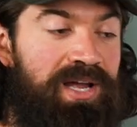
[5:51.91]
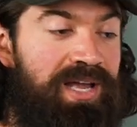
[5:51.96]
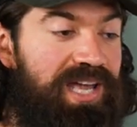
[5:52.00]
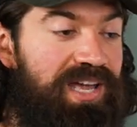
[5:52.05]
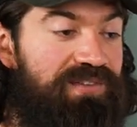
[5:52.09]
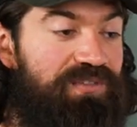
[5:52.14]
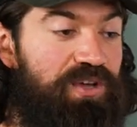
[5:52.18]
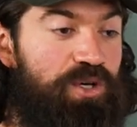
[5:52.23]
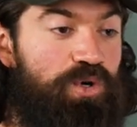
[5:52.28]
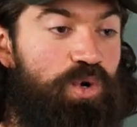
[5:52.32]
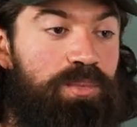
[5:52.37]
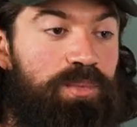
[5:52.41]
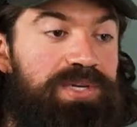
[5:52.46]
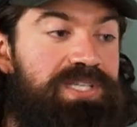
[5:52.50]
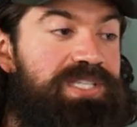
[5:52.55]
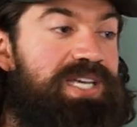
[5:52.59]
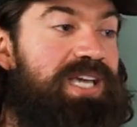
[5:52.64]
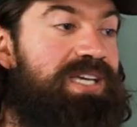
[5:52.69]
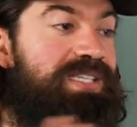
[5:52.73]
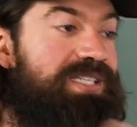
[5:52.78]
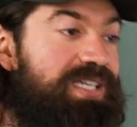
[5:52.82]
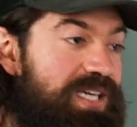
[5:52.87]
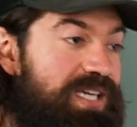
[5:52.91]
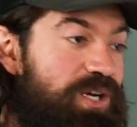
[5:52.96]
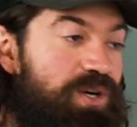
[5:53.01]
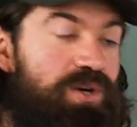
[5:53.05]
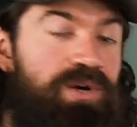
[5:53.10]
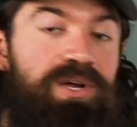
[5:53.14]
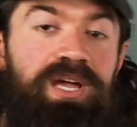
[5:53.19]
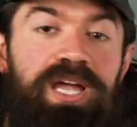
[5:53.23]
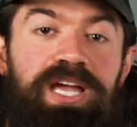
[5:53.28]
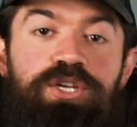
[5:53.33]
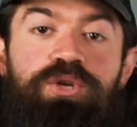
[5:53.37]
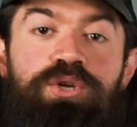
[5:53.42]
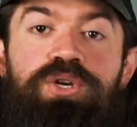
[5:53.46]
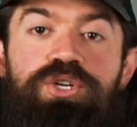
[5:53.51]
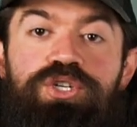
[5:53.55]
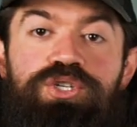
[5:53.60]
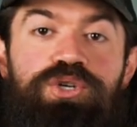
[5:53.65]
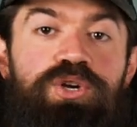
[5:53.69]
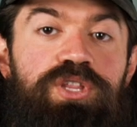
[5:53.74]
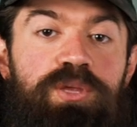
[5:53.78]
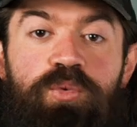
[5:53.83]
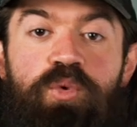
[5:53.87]
If it normally takes a year and you can
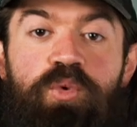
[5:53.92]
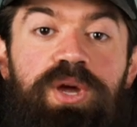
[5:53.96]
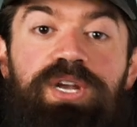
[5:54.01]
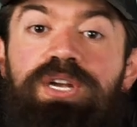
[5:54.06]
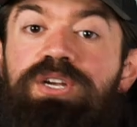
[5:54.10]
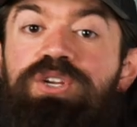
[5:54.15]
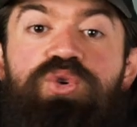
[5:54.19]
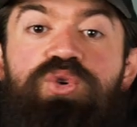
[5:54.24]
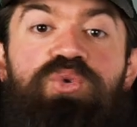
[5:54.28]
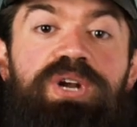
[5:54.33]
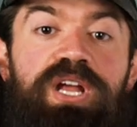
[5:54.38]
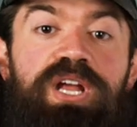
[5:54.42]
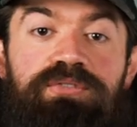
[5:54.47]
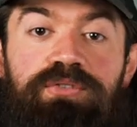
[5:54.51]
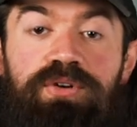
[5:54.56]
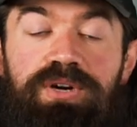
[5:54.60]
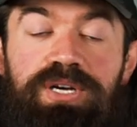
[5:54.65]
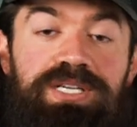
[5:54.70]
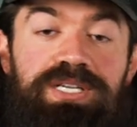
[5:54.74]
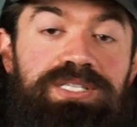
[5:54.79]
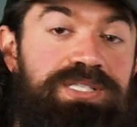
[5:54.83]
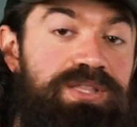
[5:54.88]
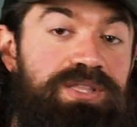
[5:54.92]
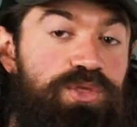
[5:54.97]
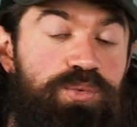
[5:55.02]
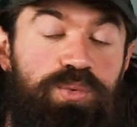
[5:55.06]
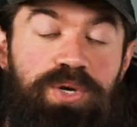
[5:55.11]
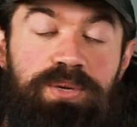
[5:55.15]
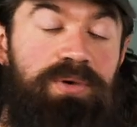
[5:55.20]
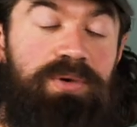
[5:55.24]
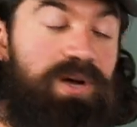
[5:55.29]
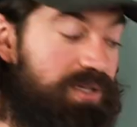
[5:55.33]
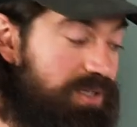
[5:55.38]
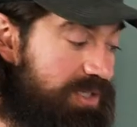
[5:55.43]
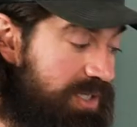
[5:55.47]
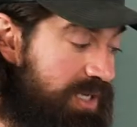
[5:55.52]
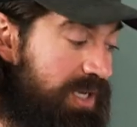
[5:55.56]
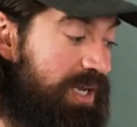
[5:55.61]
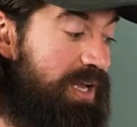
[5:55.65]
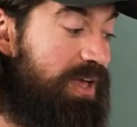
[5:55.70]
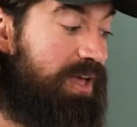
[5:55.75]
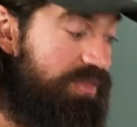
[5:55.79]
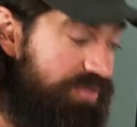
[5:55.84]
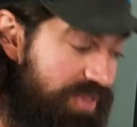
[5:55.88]
show them a way to do whatever it is in 3 months,
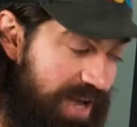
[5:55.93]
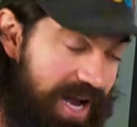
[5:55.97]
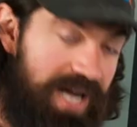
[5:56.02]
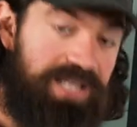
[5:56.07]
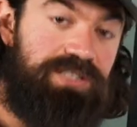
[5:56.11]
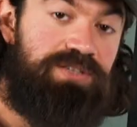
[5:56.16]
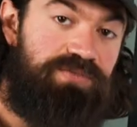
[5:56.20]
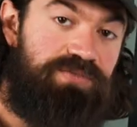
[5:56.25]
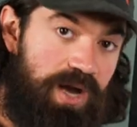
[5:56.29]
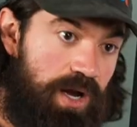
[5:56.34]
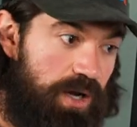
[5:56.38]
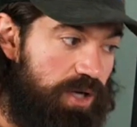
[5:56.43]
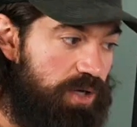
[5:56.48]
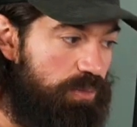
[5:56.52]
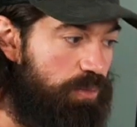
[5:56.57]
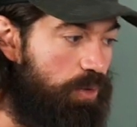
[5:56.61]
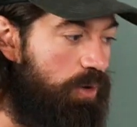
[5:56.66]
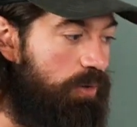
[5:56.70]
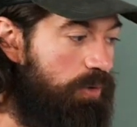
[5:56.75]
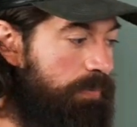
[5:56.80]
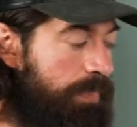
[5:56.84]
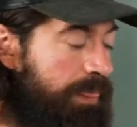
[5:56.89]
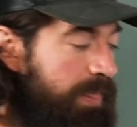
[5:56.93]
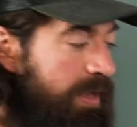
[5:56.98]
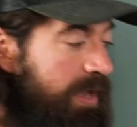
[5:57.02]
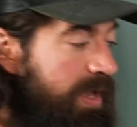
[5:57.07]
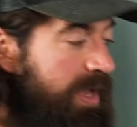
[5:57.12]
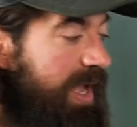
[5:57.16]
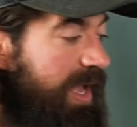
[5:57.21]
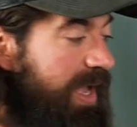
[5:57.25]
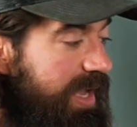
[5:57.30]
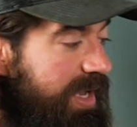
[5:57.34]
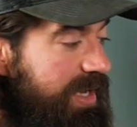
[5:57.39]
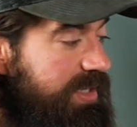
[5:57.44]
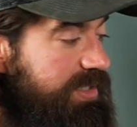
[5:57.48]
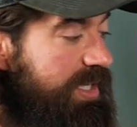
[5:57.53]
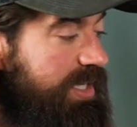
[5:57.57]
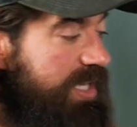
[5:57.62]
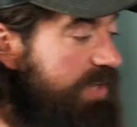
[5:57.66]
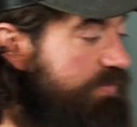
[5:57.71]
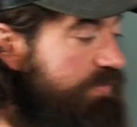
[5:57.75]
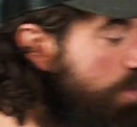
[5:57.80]
that's valuable. And if